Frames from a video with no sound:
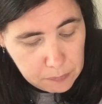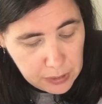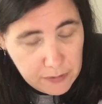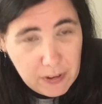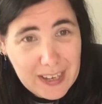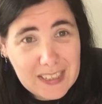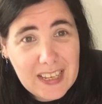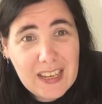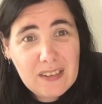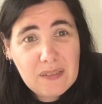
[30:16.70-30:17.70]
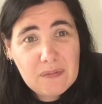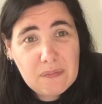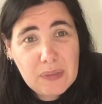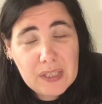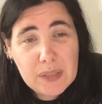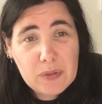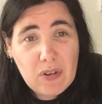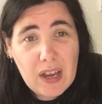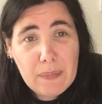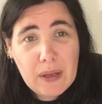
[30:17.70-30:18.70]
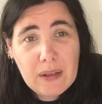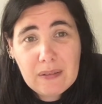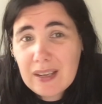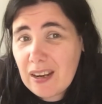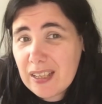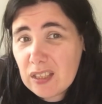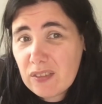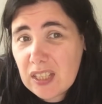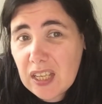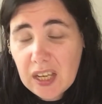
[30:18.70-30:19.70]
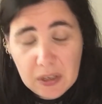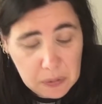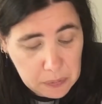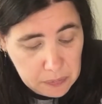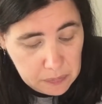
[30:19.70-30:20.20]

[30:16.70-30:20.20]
Be over 18, be a subscriber, like the video.